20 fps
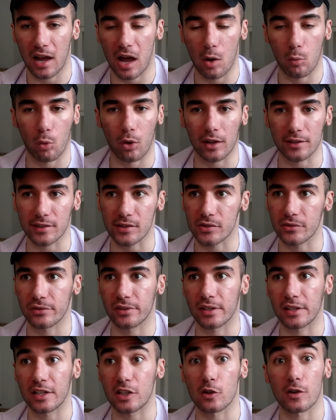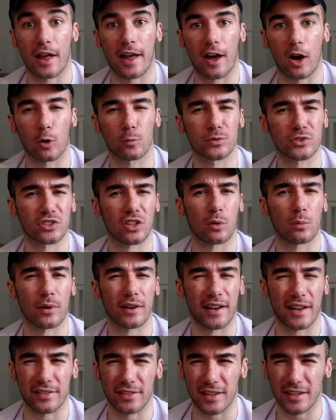I want this video to help
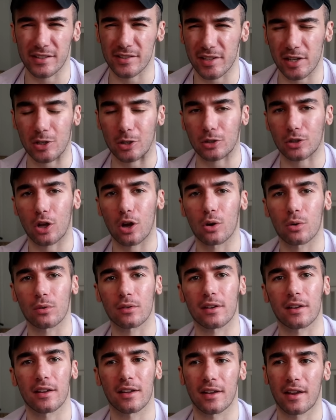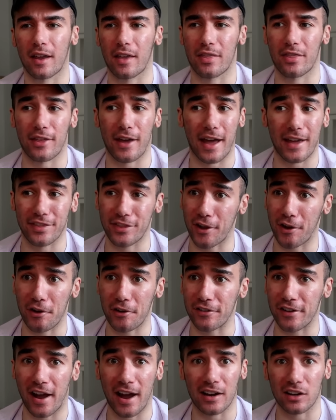someone that thinks they're alone, that they
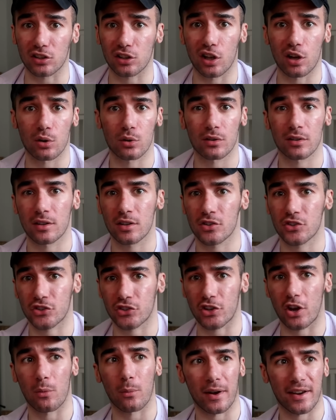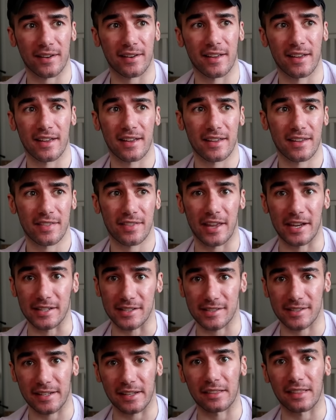are not alone. Someone they
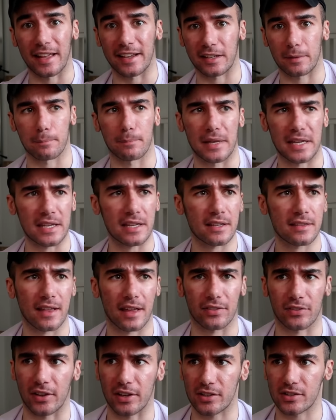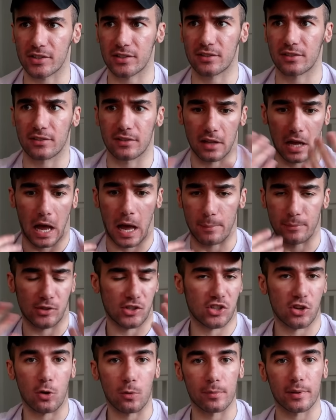see like me that thinks I'm
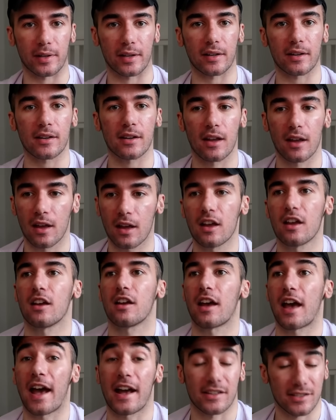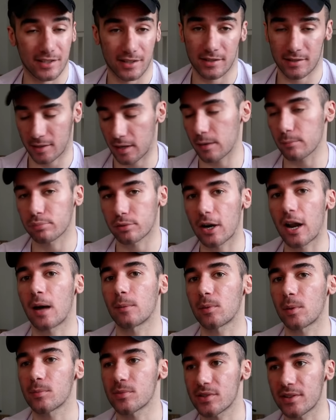so big has the same
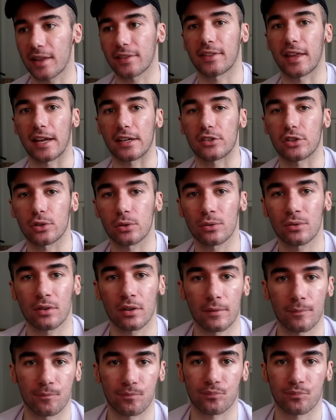problems that they do.